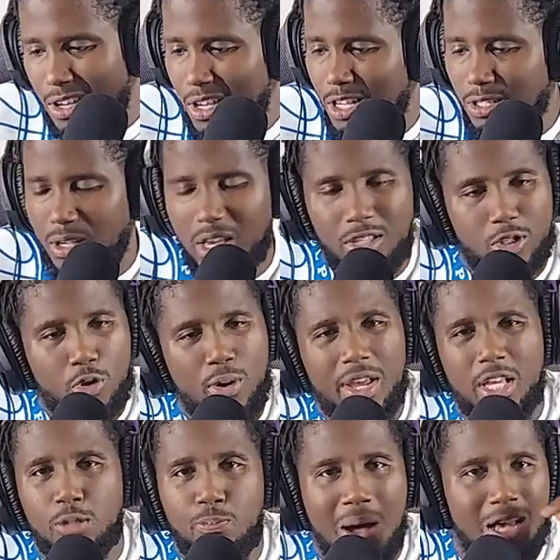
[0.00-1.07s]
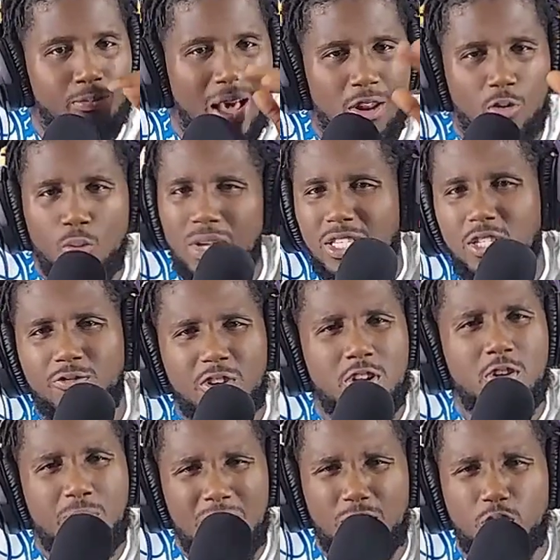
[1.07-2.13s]
As quick as possible. I don't want this video
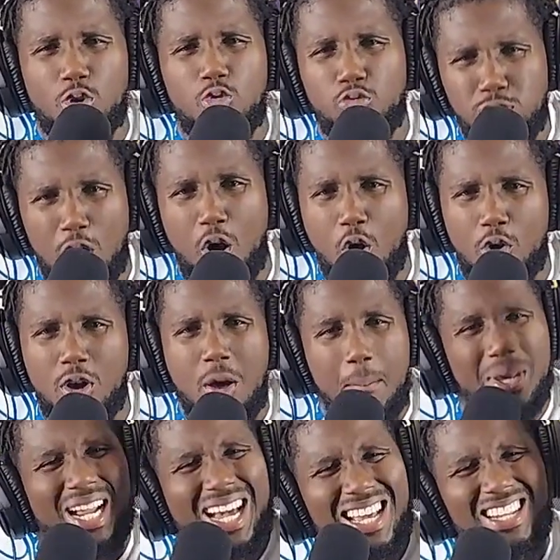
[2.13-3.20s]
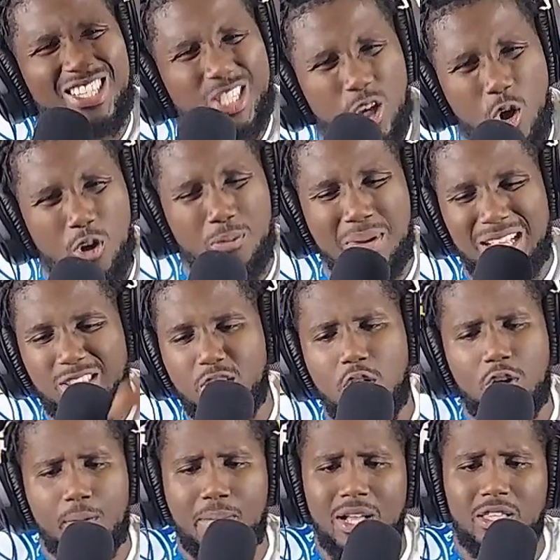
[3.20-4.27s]
to be too long, but I got to talk my
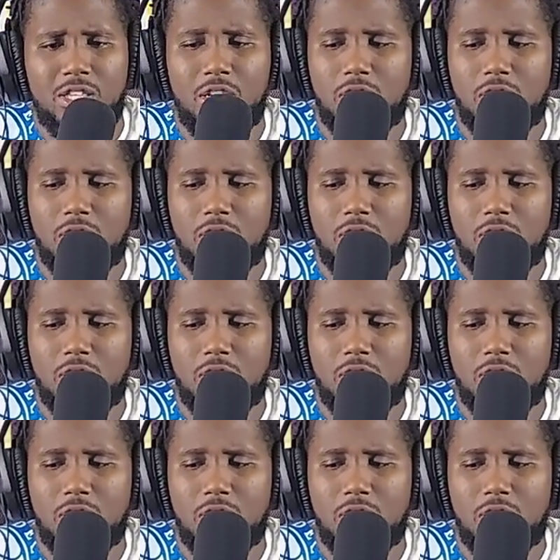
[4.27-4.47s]
talk about